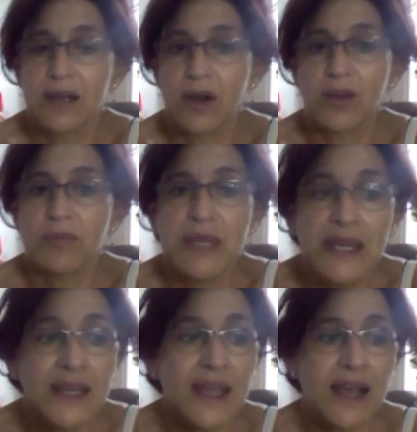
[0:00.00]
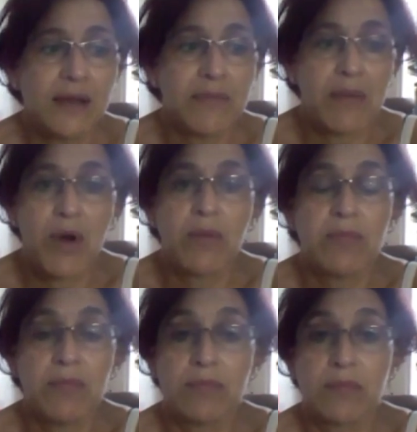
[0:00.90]
on me. My
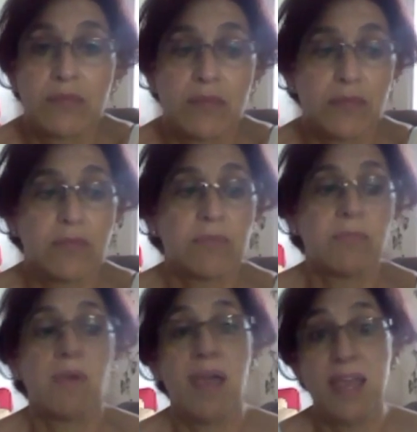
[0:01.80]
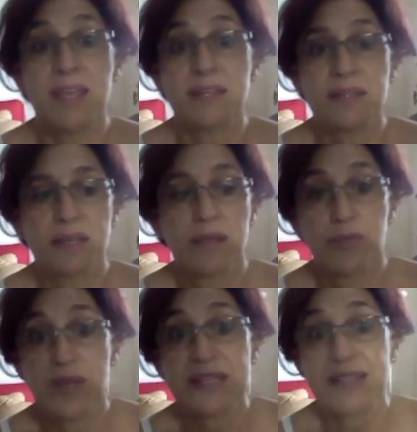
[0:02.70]
mom had
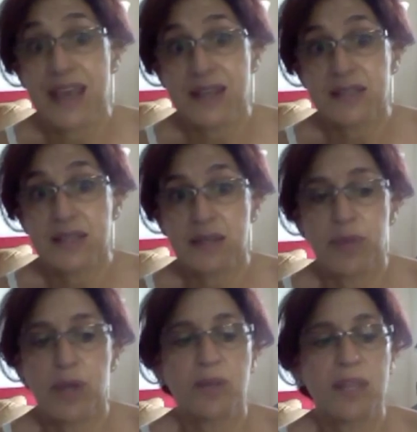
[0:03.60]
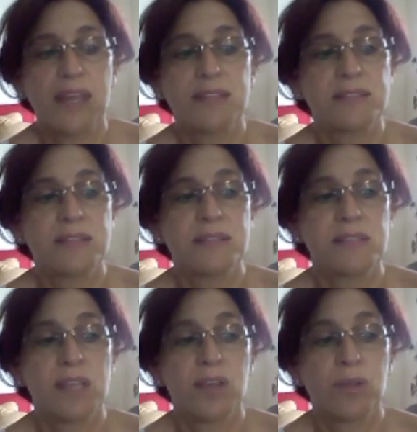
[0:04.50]
breast cancer and bone cancer,
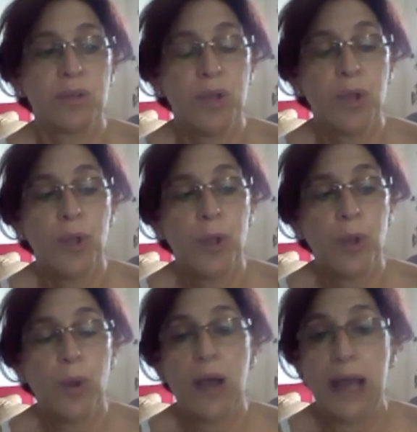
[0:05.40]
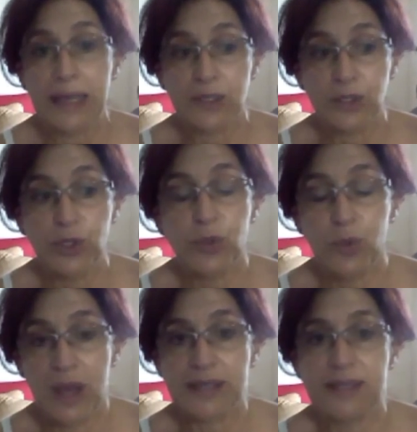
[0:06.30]
so I
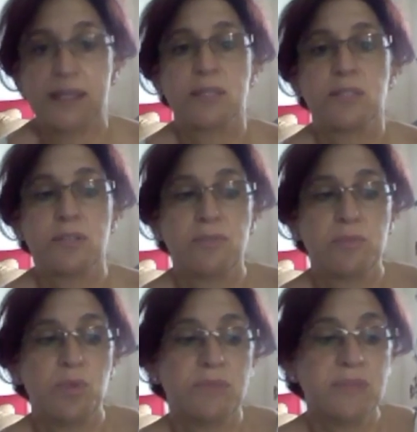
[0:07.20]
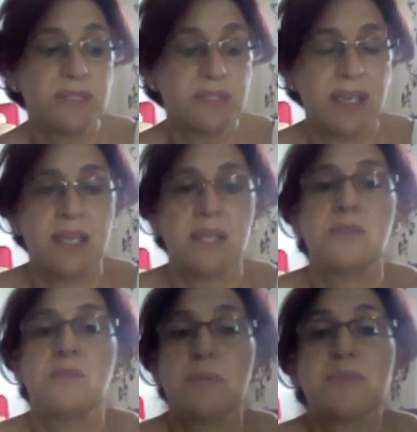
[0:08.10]
knew I needed to remove it,
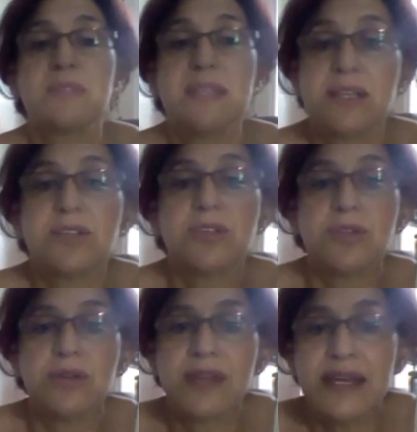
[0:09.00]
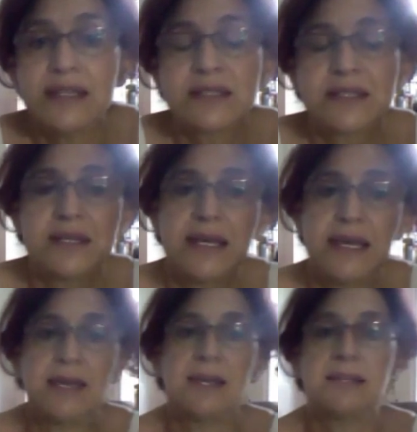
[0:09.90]
and we proceeded to do that.
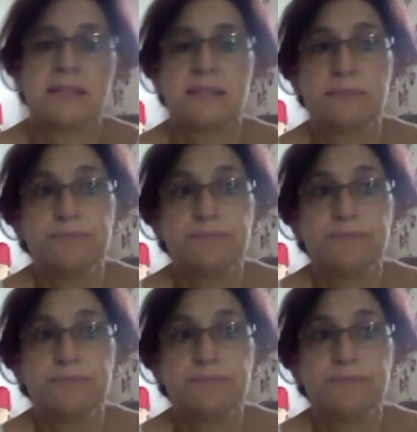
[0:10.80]
And